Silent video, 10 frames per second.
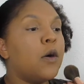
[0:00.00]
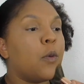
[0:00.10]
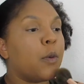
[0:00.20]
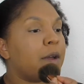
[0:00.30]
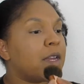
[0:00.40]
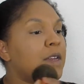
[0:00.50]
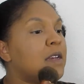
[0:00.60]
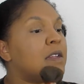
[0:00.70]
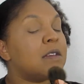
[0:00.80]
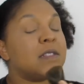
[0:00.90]
white
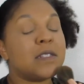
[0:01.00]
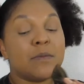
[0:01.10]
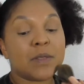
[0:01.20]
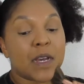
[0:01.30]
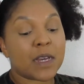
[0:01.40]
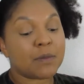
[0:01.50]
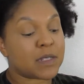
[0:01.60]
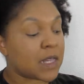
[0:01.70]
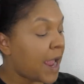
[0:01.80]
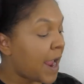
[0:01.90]
and then
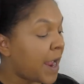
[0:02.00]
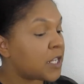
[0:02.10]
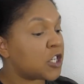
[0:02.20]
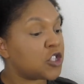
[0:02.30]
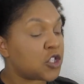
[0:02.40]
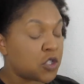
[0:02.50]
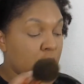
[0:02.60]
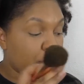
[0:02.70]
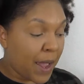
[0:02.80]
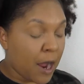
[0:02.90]
sometimes adding
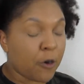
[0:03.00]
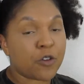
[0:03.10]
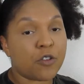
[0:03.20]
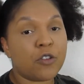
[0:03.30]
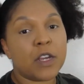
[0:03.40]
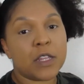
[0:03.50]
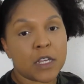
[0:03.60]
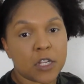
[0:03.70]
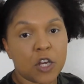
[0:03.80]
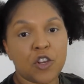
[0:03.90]
powder and
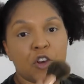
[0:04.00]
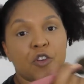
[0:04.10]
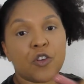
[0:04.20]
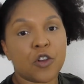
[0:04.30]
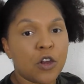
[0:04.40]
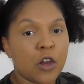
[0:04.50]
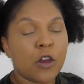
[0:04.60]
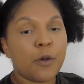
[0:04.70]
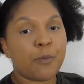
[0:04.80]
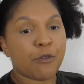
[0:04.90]
then another
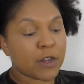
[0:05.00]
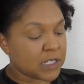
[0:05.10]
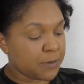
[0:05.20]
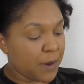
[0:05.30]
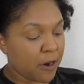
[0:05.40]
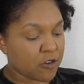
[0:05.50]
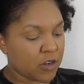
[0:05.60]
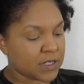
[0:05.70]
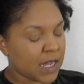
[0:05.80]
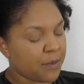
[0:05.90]
pressed powder
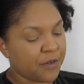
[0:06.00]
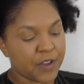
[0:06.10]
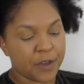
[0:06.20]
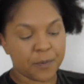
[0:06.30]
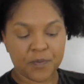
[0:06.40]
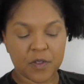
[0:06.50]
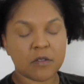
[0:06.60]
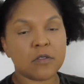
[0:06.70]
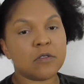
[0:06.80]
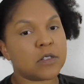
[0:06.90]
on top of it,
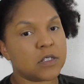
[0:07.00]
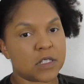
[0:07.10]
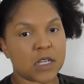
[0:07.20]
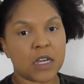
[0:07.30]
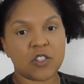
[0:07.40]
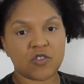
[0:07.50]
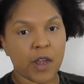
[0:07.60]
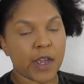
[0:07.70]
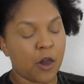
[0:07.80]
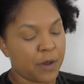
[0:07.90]
used to just kind of
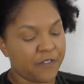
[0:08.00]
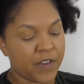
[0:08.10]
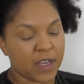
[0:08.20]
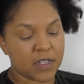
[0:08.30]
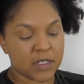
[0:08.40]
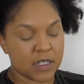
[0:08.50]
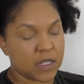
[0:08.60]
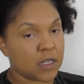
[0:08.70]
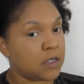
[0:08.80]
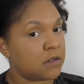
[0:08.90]
dry out my face, and
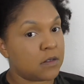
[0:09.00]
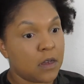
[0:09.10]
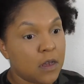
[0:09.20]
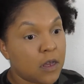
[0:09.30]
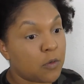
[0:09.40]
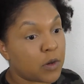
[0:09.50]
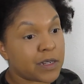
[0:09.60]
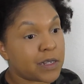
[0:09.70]
then it wouldn't